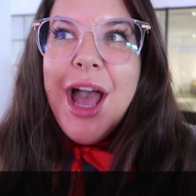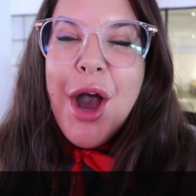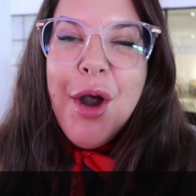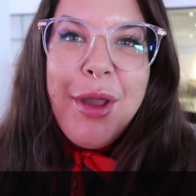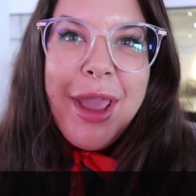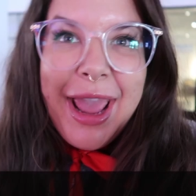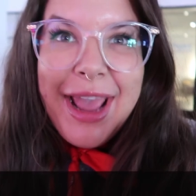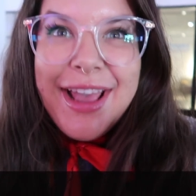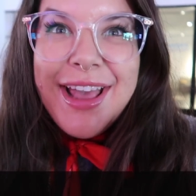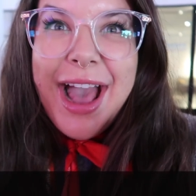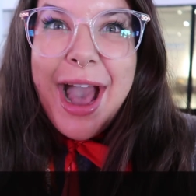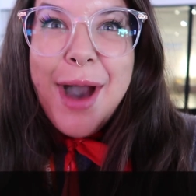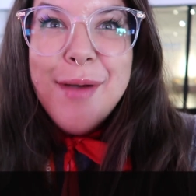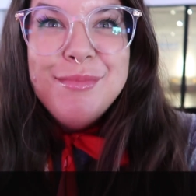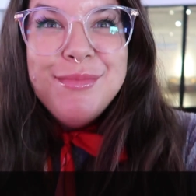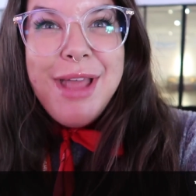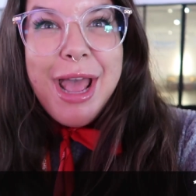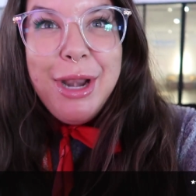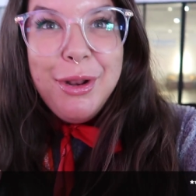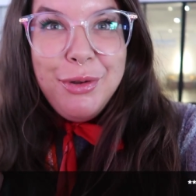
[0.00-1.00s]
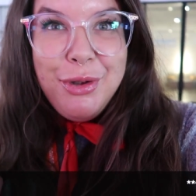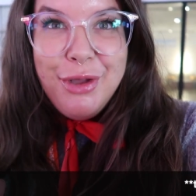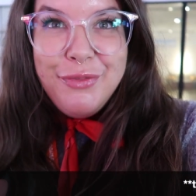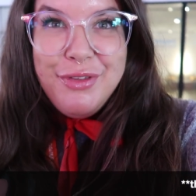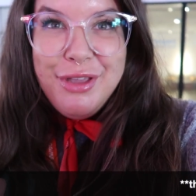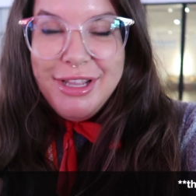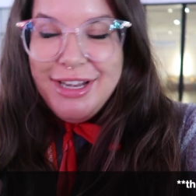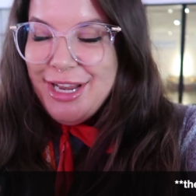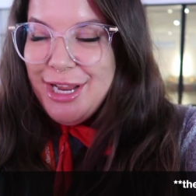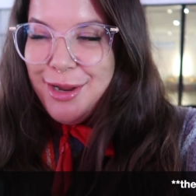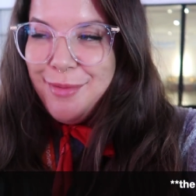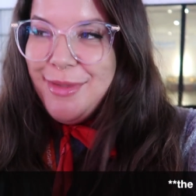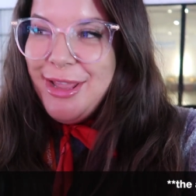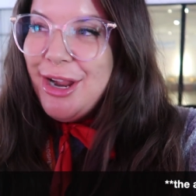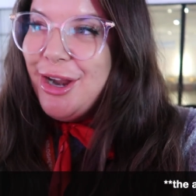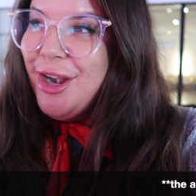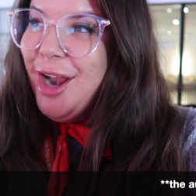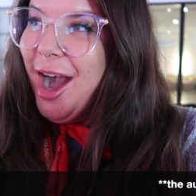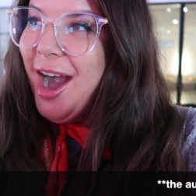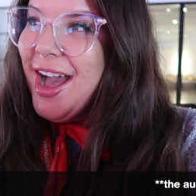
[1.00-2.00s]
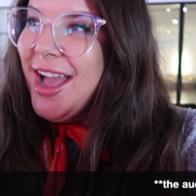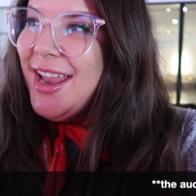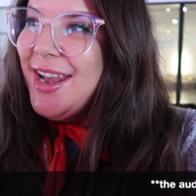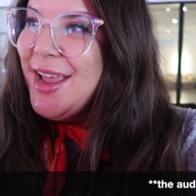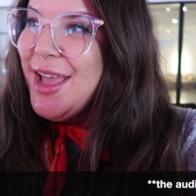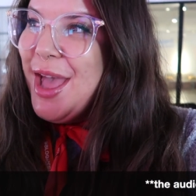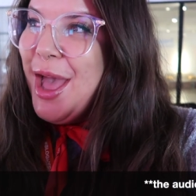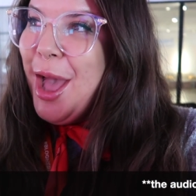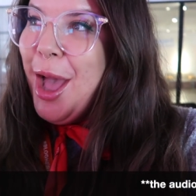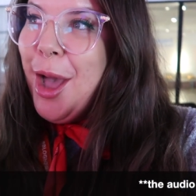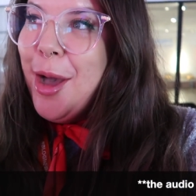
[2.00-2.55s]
Okay, I'm, I don't know if you can hear me or not,